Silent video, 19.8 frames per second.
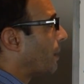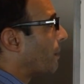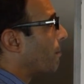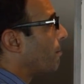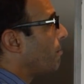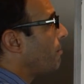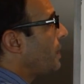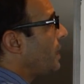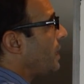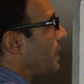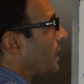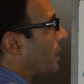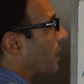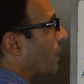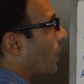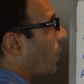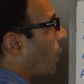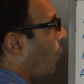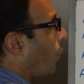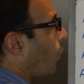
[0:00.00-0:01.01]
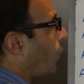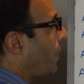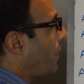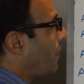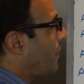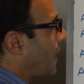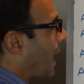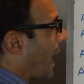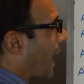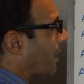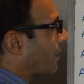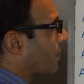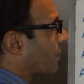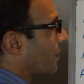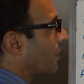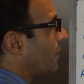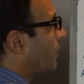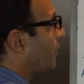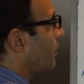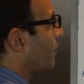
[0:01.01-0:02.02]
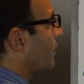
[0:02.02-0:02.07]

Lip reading: me with the accent